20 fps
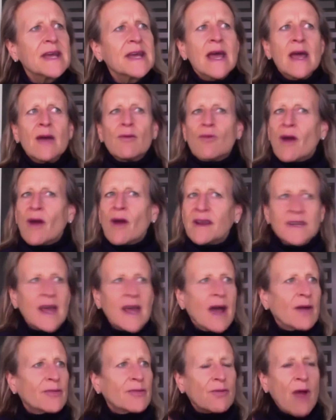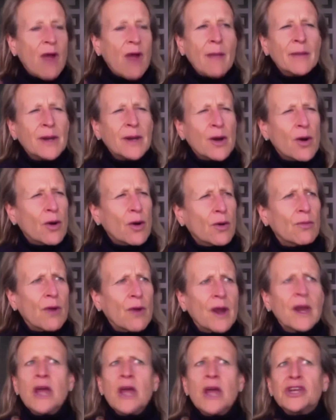right down the rabbit hole, right?
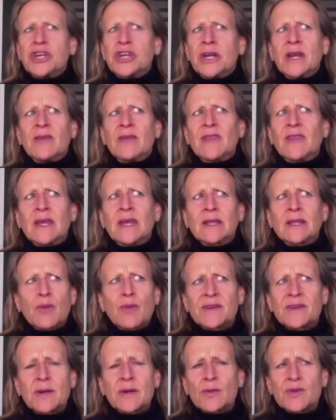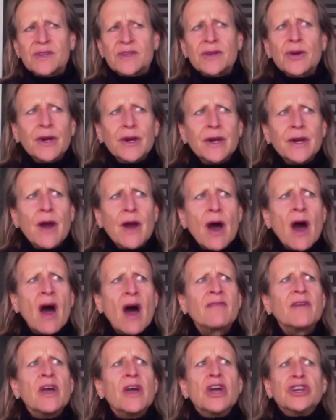She didn't think the present was good enough.
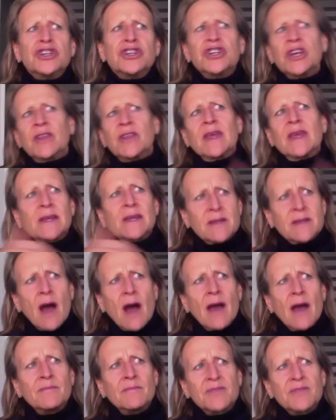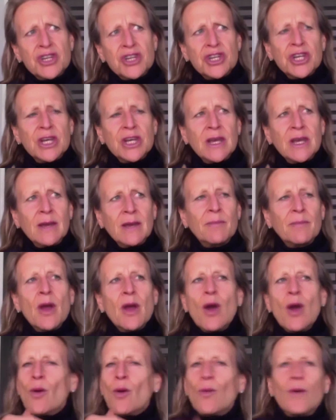She thinks I'm cheap,
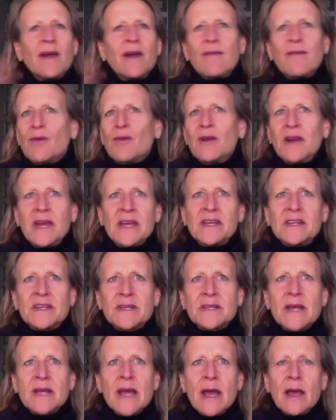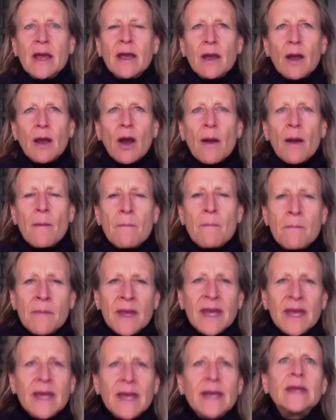whatever it is.
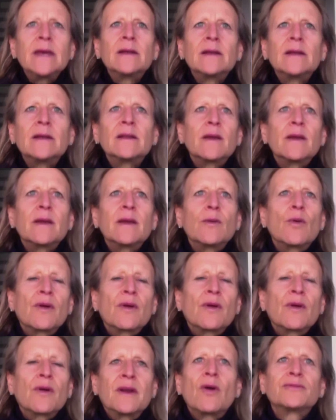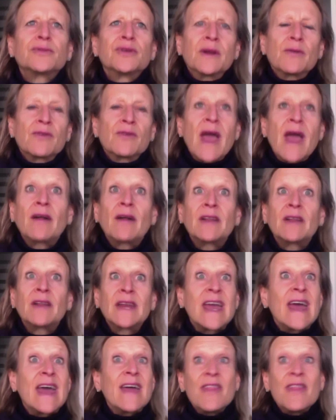Immediately we're in an alternate
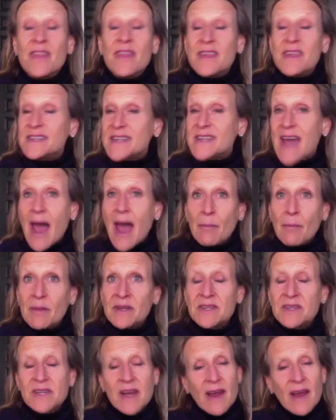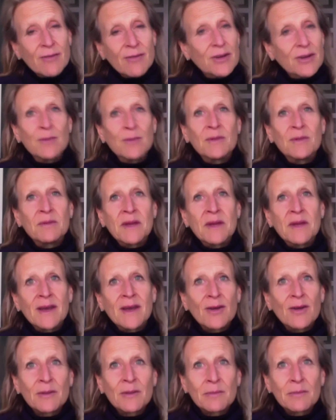reality. This happens to every human being
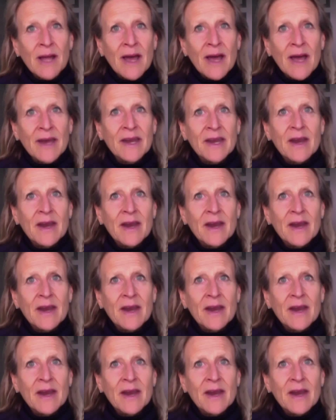on the planet